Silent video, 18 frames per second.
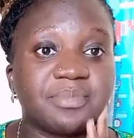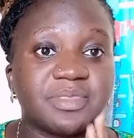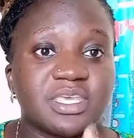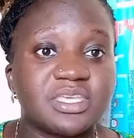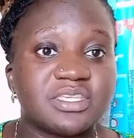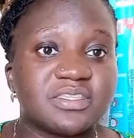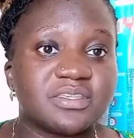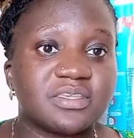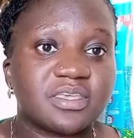
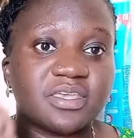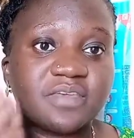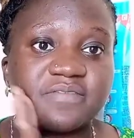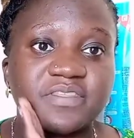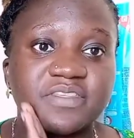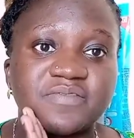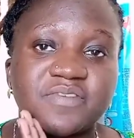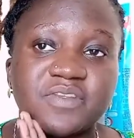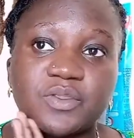Give
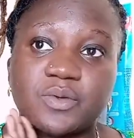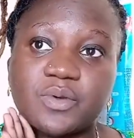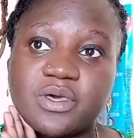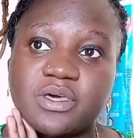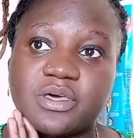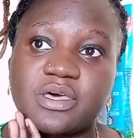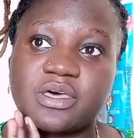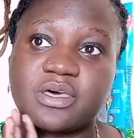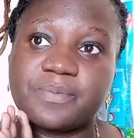this video
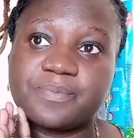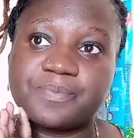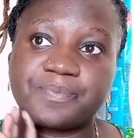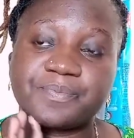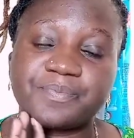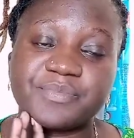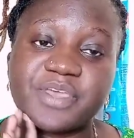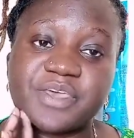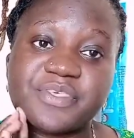a
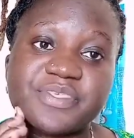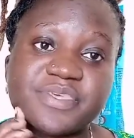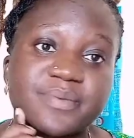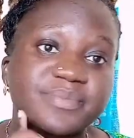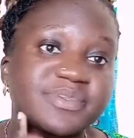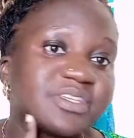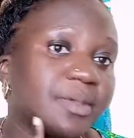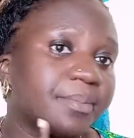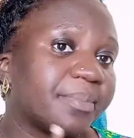
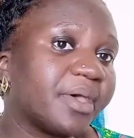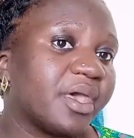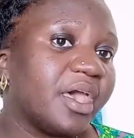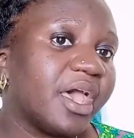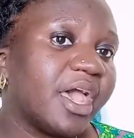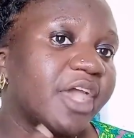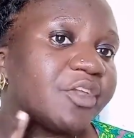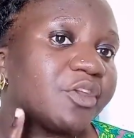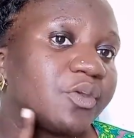thumbs up.
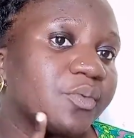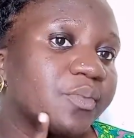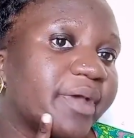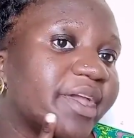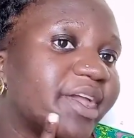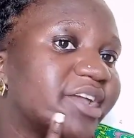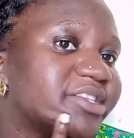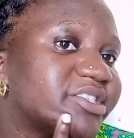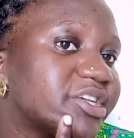I don't know
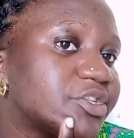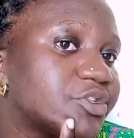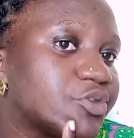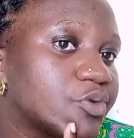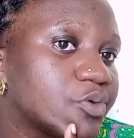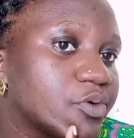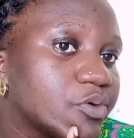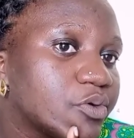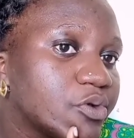why I tend
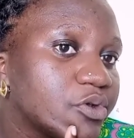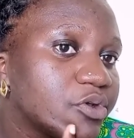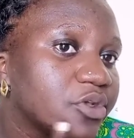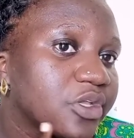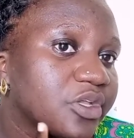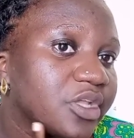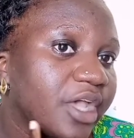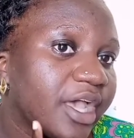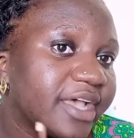to,
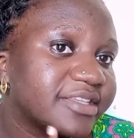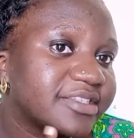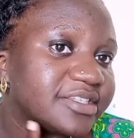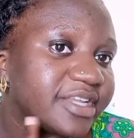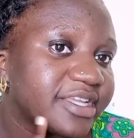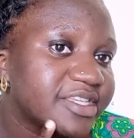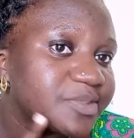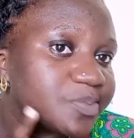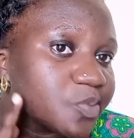as
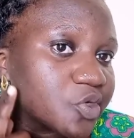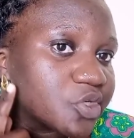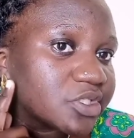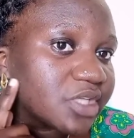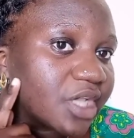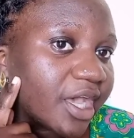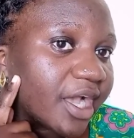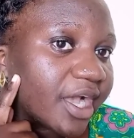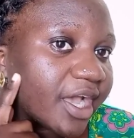in I
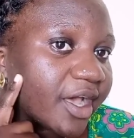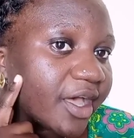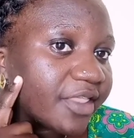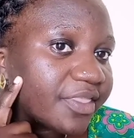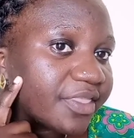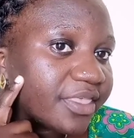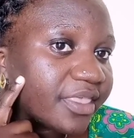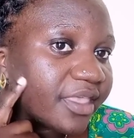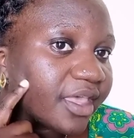spot a cat
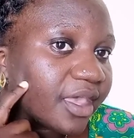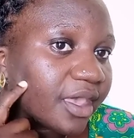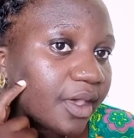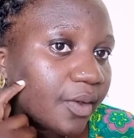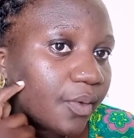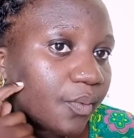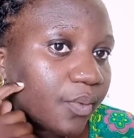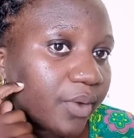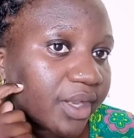
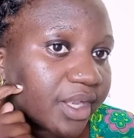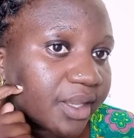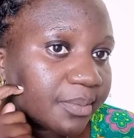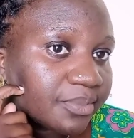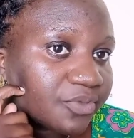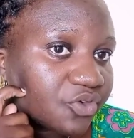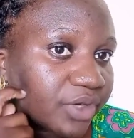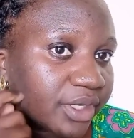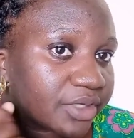thing when
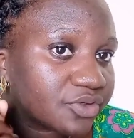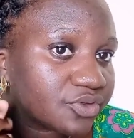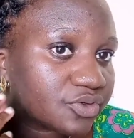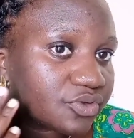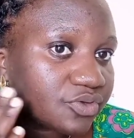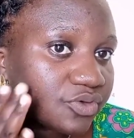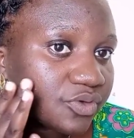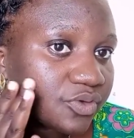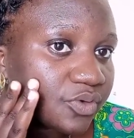I'm trying to
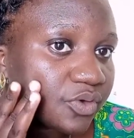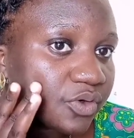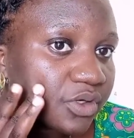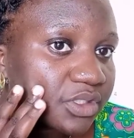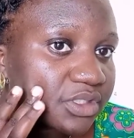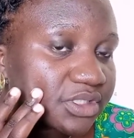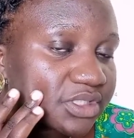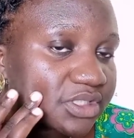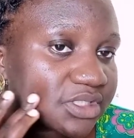do
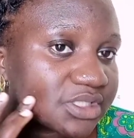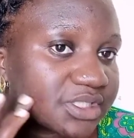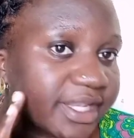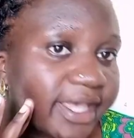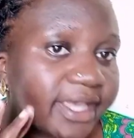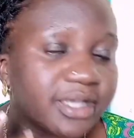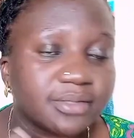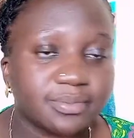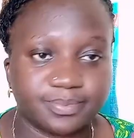content,
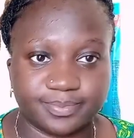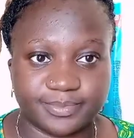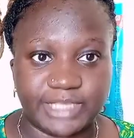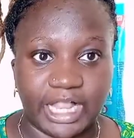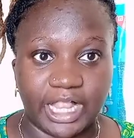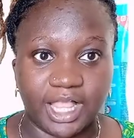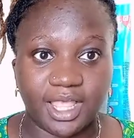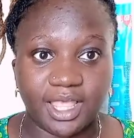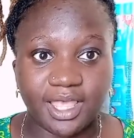like,
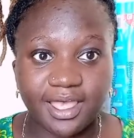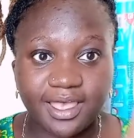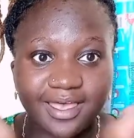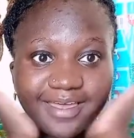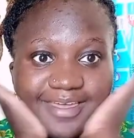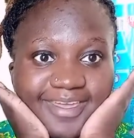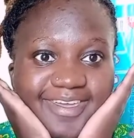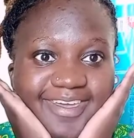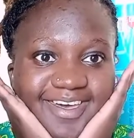
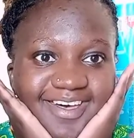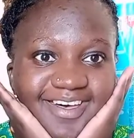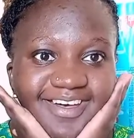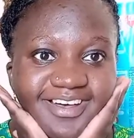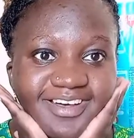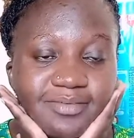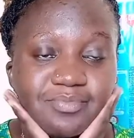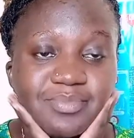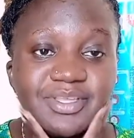
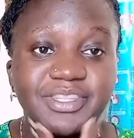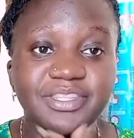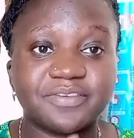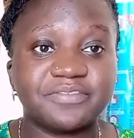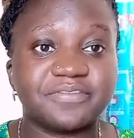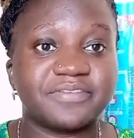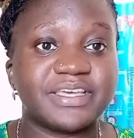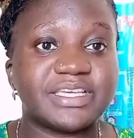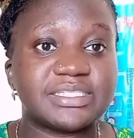Yeah, but the
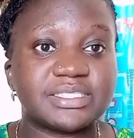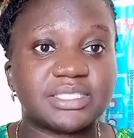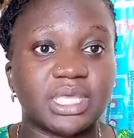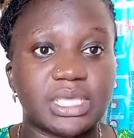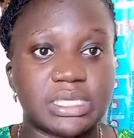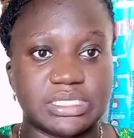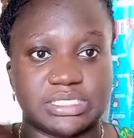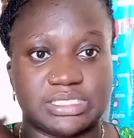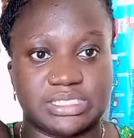face
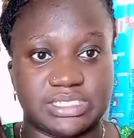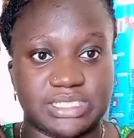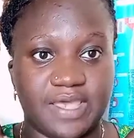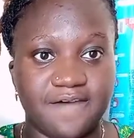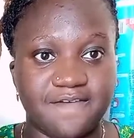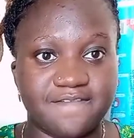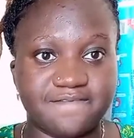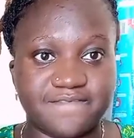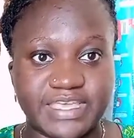is
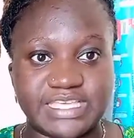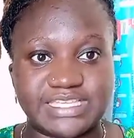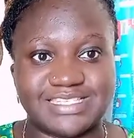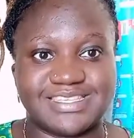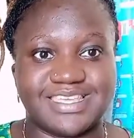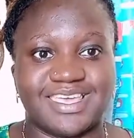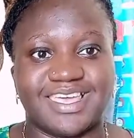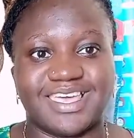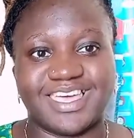
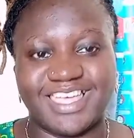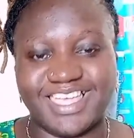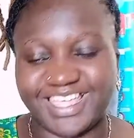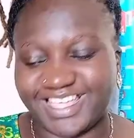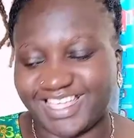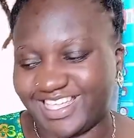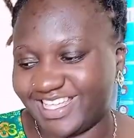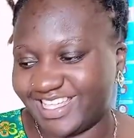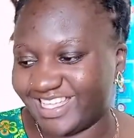facing.
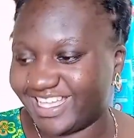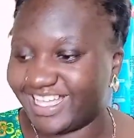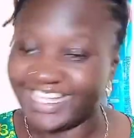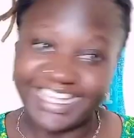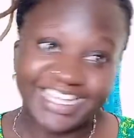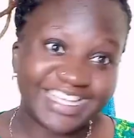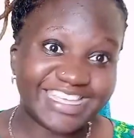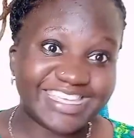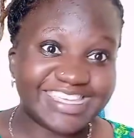
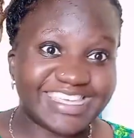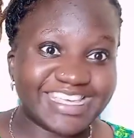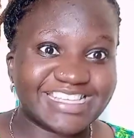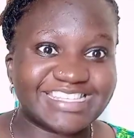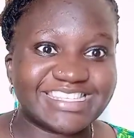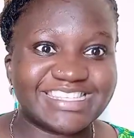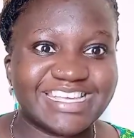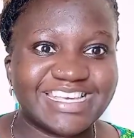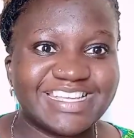
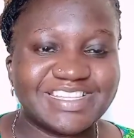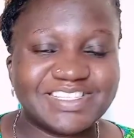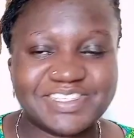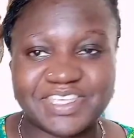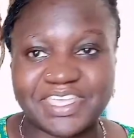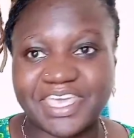Yes. So